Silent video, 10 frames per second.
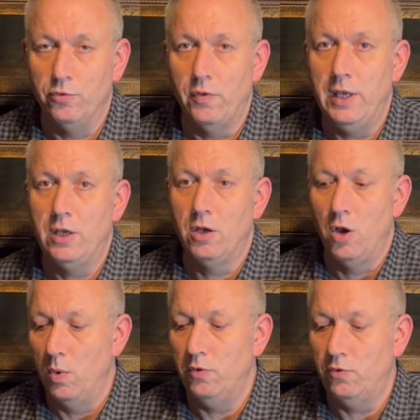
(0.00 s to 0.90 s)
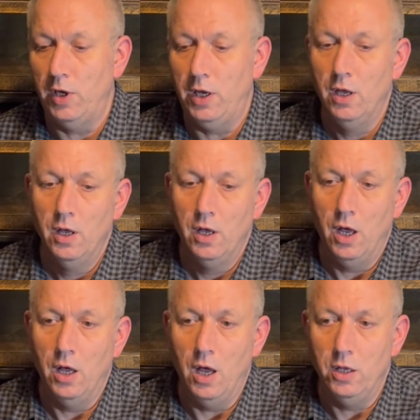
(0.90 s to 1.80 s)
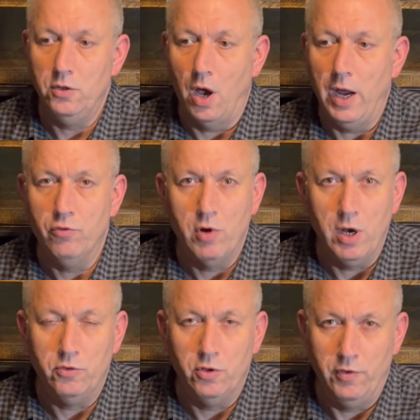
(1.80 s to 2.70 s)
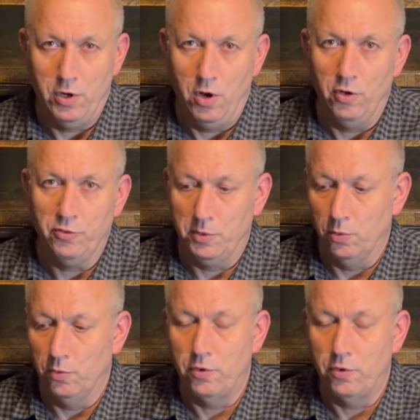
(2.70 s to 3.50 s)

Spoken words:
so they could go and see a dying relative in a hospital,